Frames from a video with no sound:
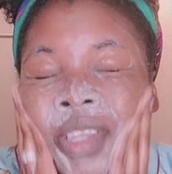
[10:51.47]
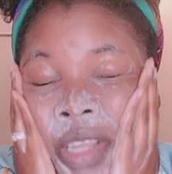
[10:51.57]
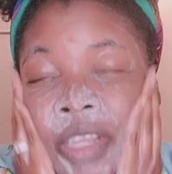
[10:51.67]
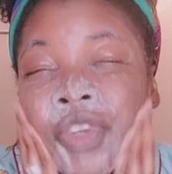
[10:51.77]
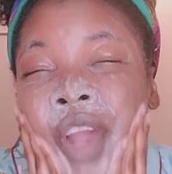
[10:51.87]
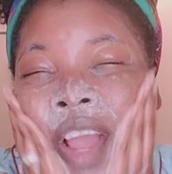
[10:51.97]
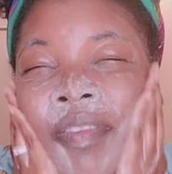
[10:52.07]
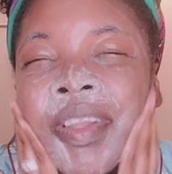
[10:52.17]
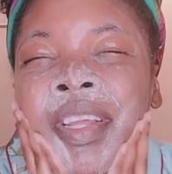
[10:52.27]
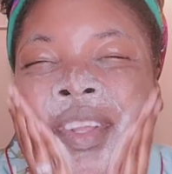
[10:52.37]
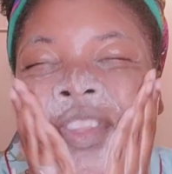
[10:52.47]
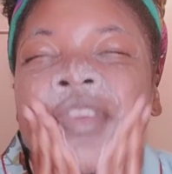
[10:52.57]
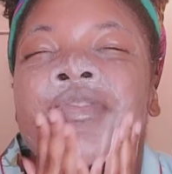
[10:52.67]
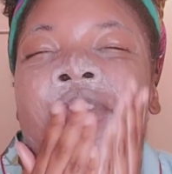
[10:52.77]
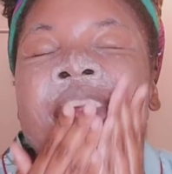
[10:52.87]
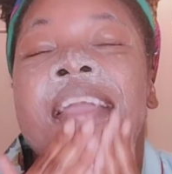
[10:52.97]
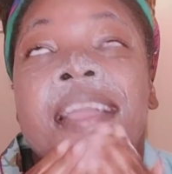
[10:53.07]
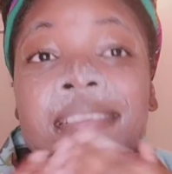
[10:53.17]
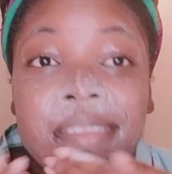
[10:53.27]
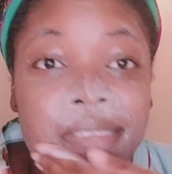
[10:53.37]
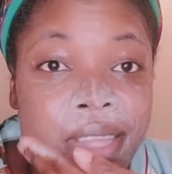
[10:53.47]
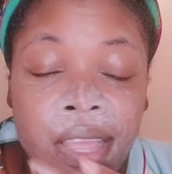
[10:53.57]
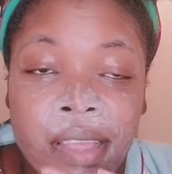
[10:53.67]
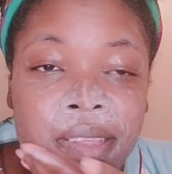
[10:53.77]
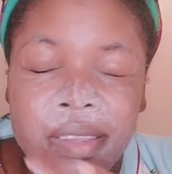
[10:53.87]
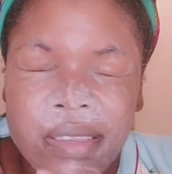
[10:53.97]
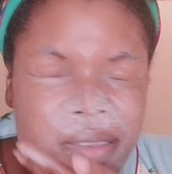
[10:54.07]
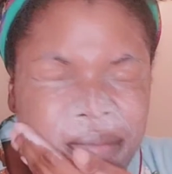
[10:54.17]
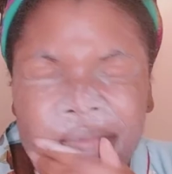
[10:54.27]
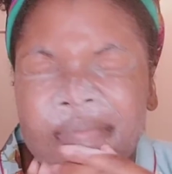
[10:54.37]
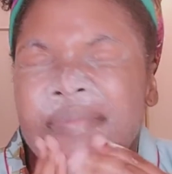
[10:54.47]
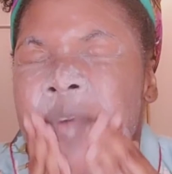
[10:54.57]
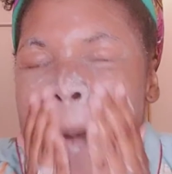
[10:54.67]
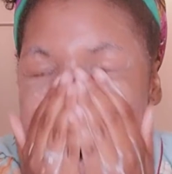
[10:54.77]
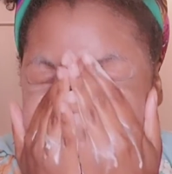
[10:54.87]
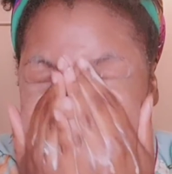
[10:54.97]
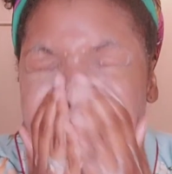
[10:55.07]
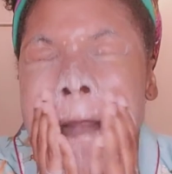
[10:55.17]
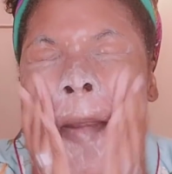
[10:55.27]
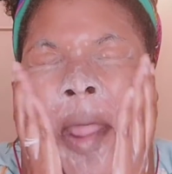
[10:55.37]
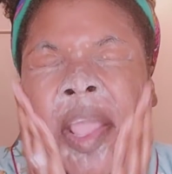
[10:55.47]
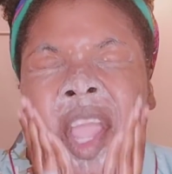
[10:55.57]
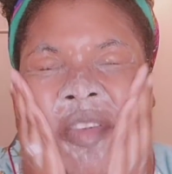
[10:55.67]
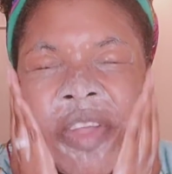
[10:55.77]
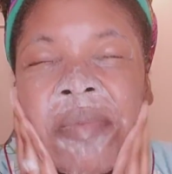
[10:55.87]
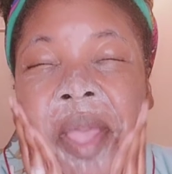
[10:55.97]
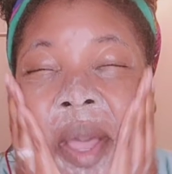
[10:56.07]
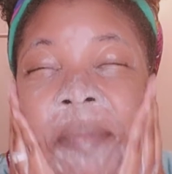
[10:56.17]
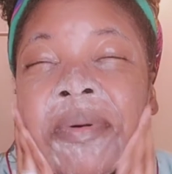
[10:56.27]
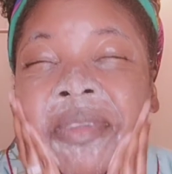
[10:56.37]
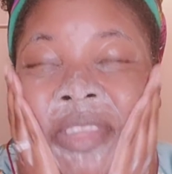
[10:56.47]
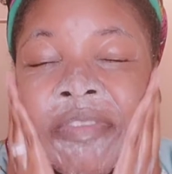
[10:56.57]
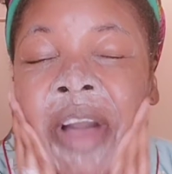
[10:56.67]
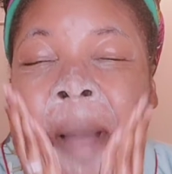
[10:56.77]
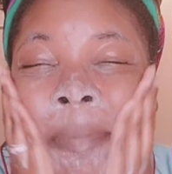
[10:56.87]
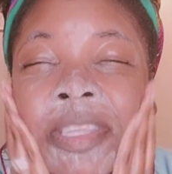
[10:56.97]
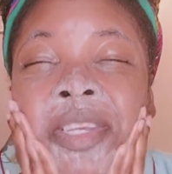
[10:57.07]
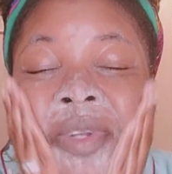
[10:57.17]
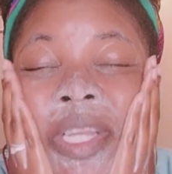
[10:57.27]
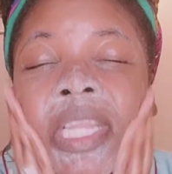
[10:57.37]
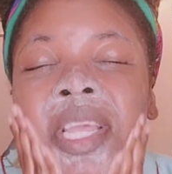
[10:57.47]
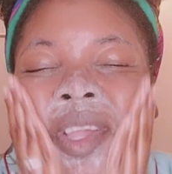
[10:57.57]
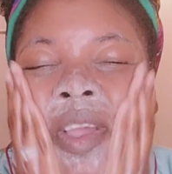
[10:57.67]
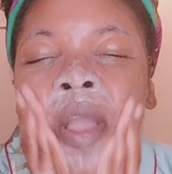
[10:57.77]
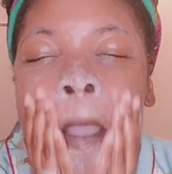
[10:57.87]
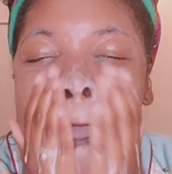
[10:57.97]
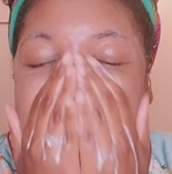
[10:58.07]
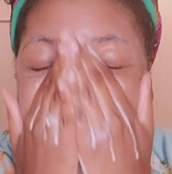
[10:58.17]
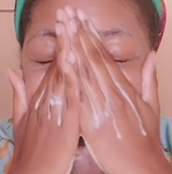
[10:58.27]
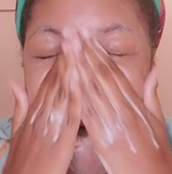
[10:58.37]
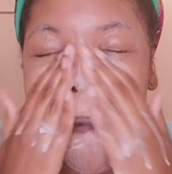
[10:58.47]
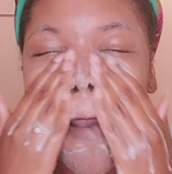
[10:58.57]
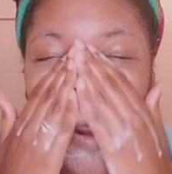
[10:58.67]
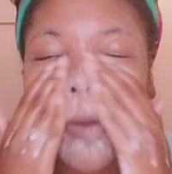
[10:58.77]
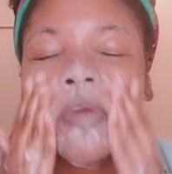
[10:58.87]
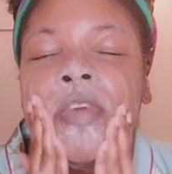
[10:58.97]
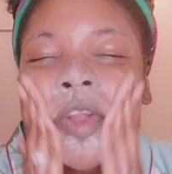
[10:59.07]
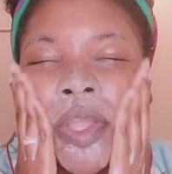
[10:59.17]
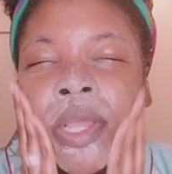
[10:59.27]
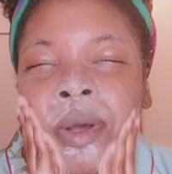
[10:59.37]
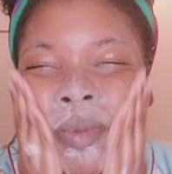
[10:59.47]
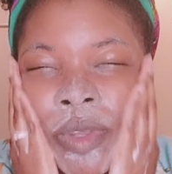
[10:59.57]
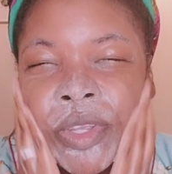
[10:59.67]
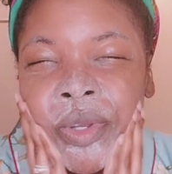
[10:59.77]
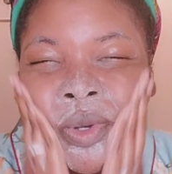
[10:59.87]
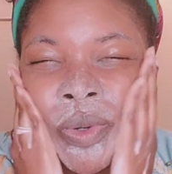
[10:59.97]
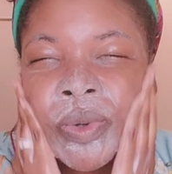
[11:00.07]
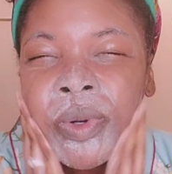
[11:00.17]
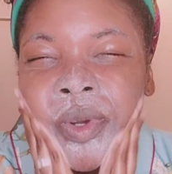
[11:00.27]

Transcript: and traveling to 48 states, that gave him amples of opportunity for him to